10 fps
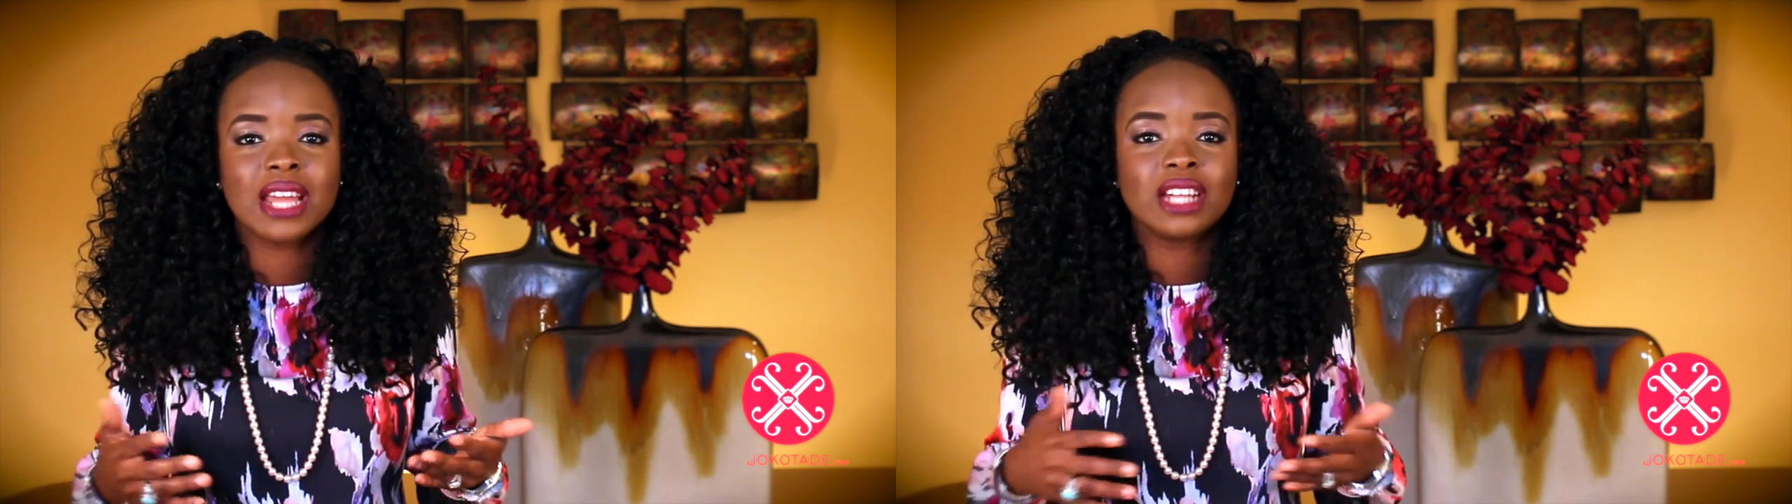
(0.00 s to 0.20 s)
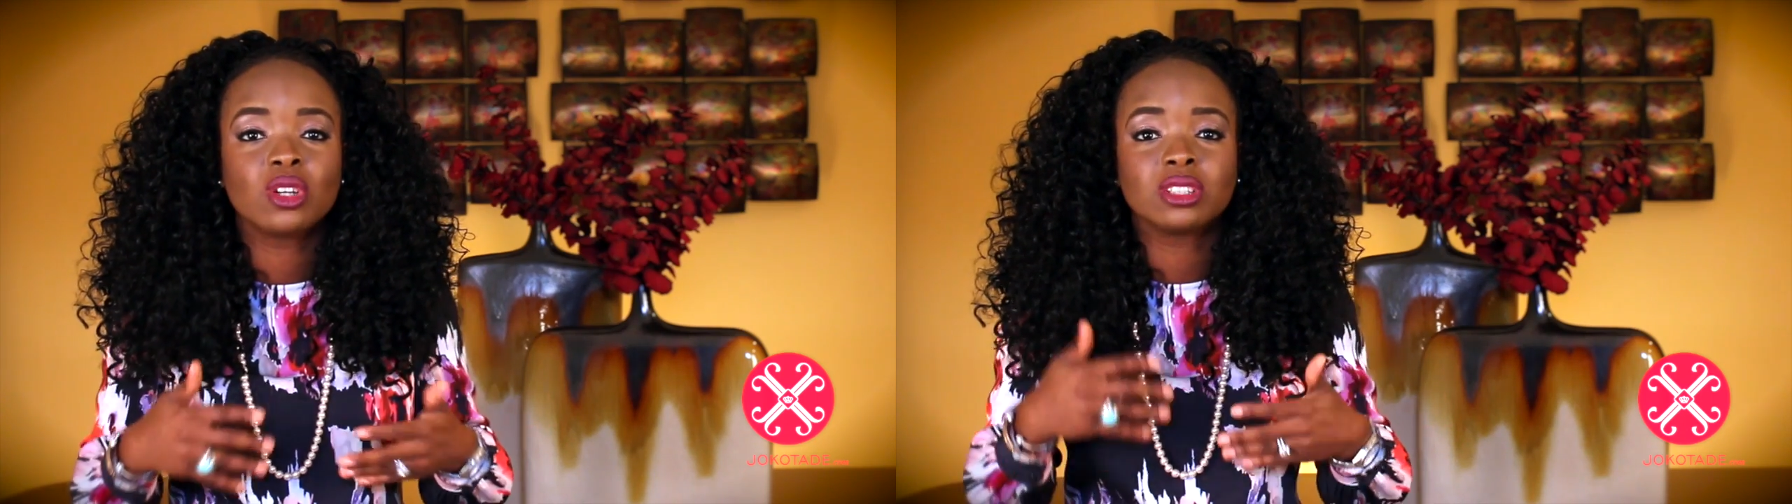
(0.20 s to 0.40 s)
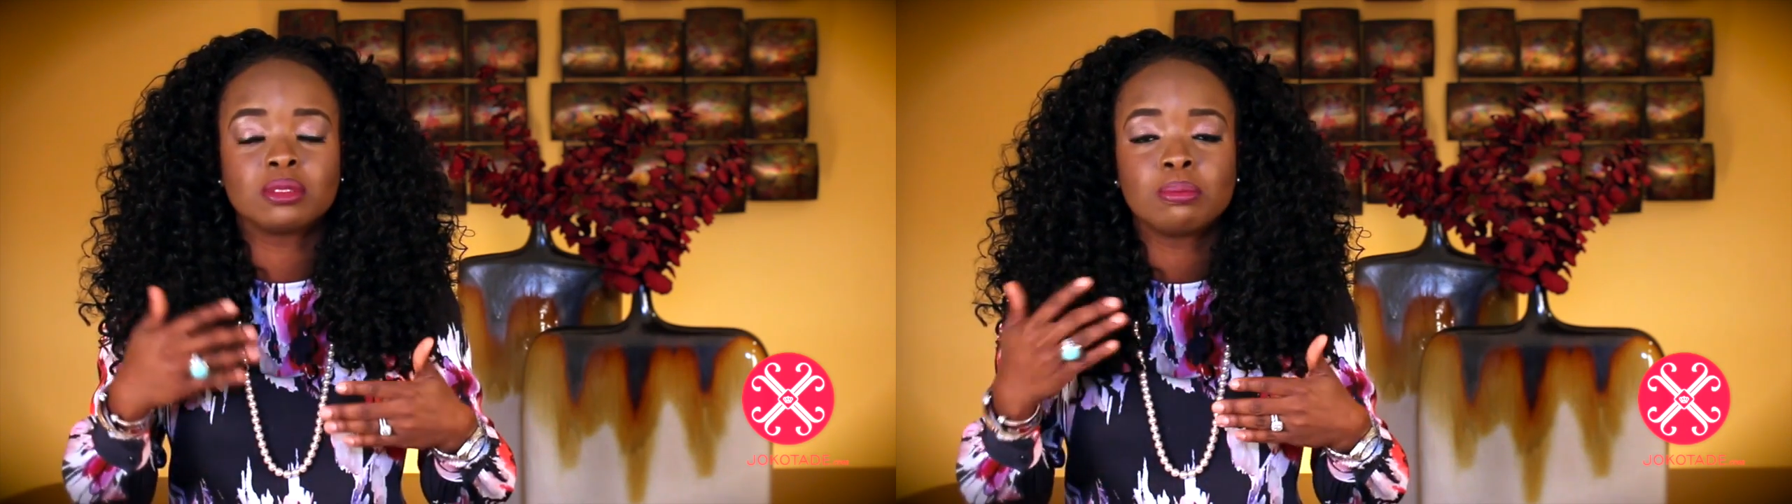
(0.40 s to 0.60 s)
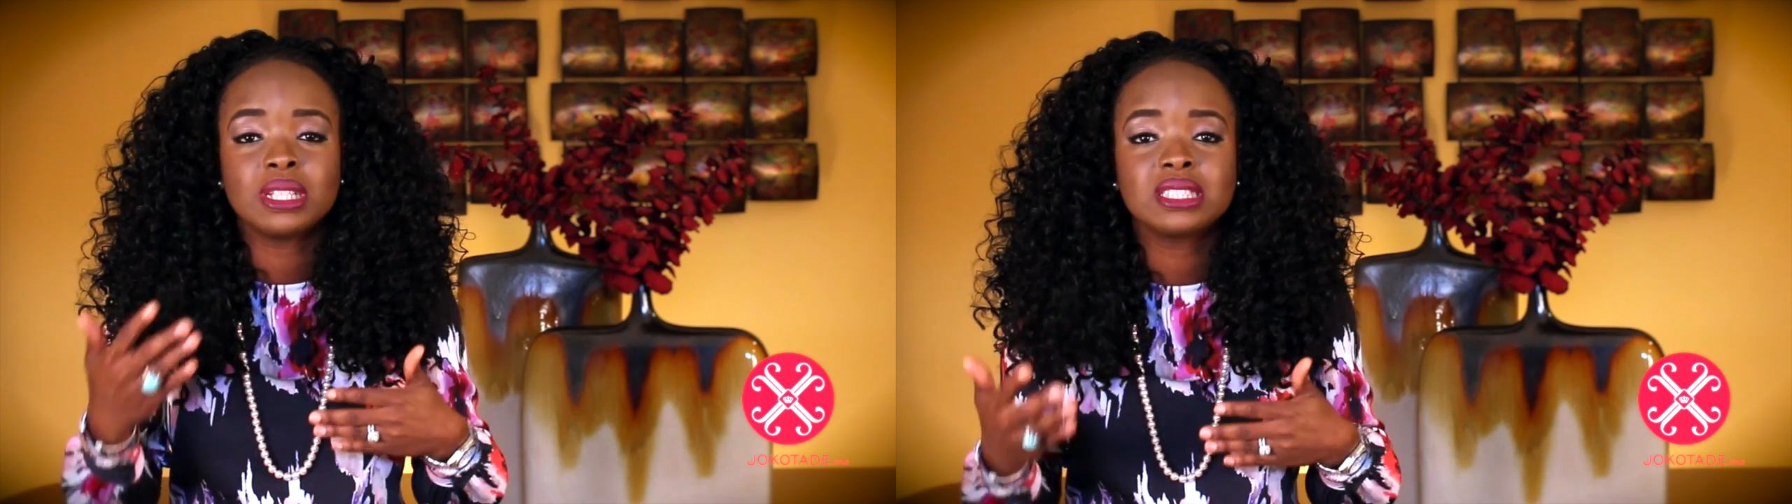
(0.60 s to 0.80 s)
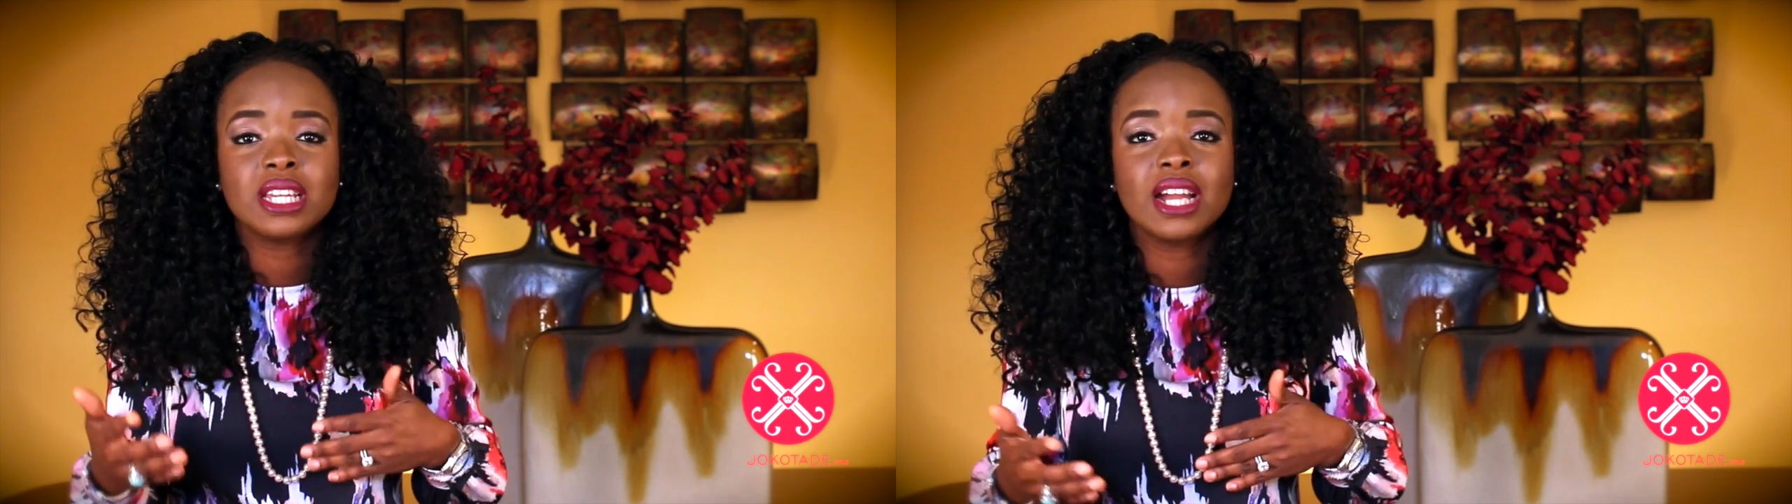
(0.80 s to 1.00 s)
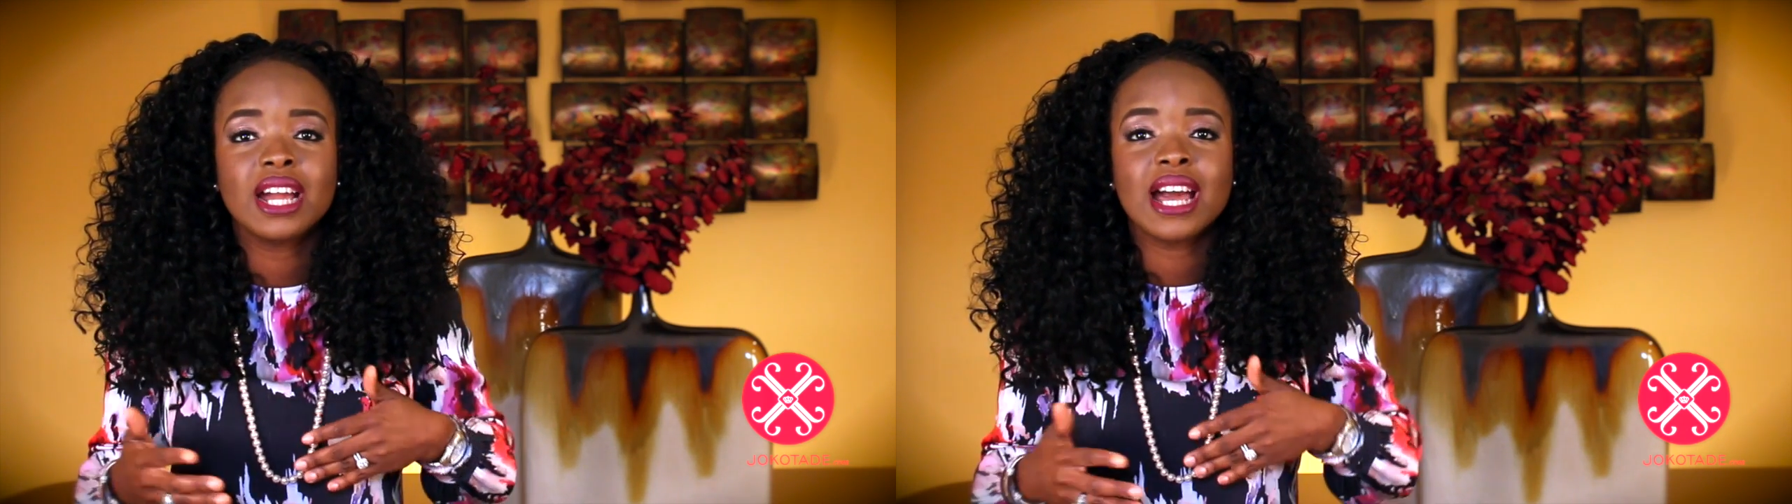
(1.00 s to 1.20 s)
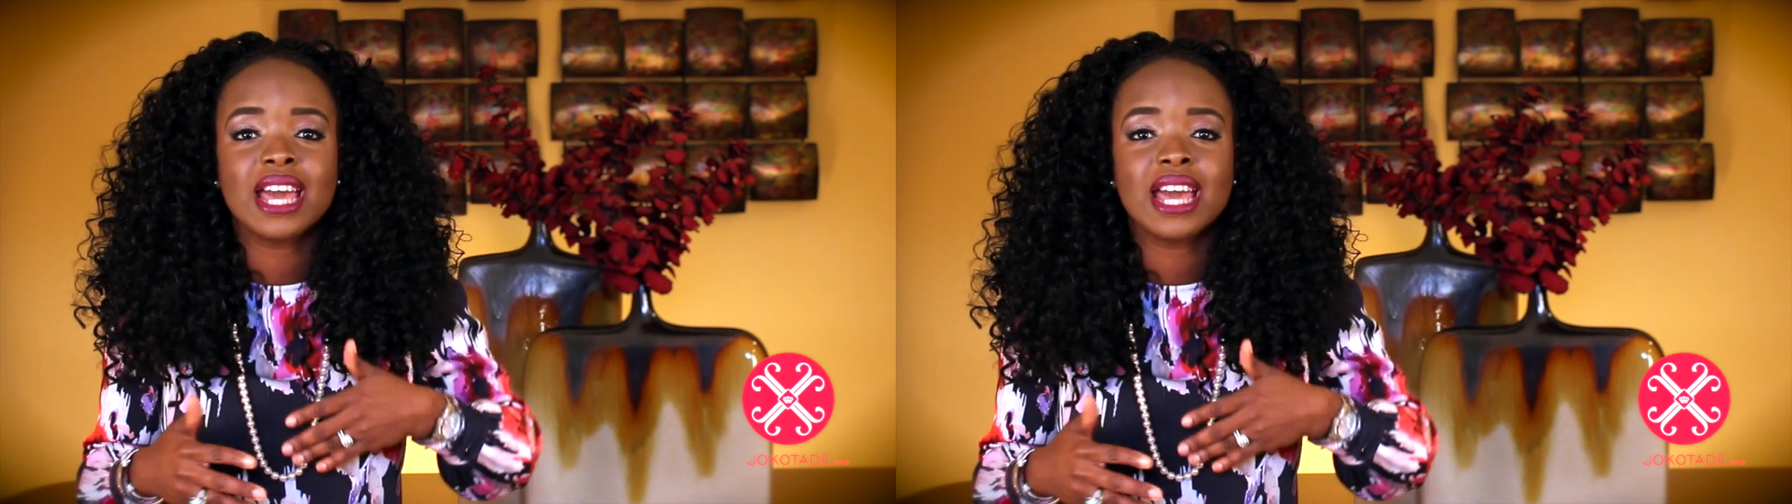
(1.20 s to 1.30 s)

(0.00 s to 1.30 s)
I had gotten busier.